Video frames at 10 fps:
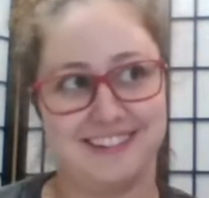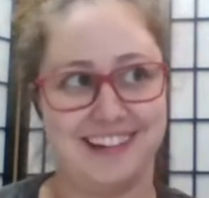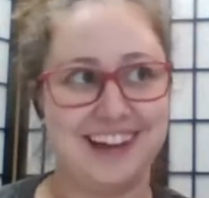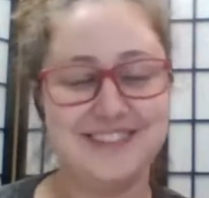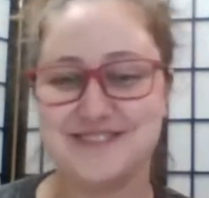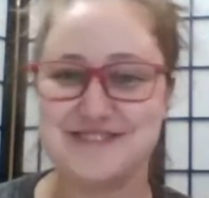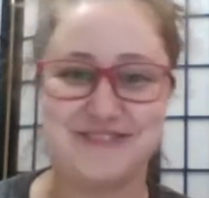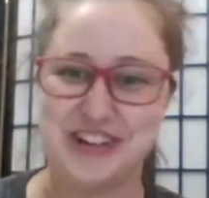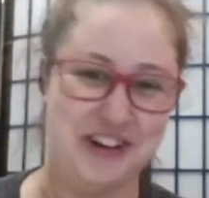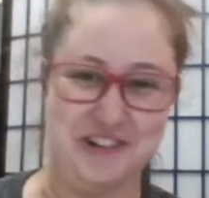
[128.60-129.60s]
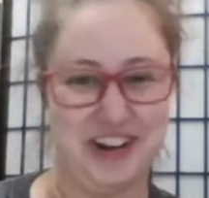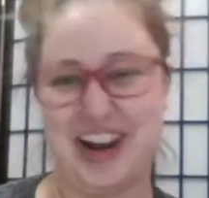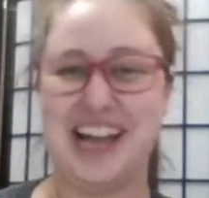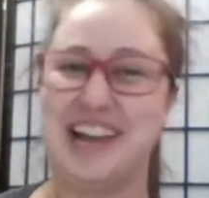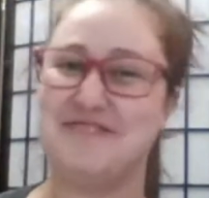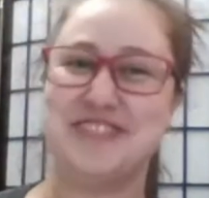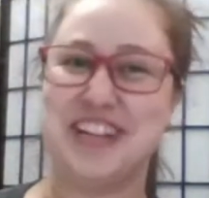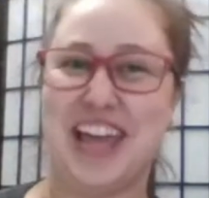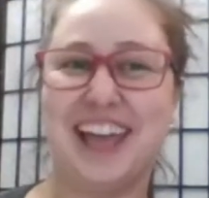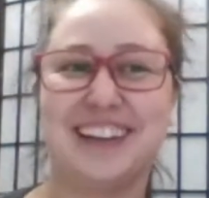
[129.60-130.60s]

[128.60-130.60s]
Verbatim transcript: I don't even know where I am today,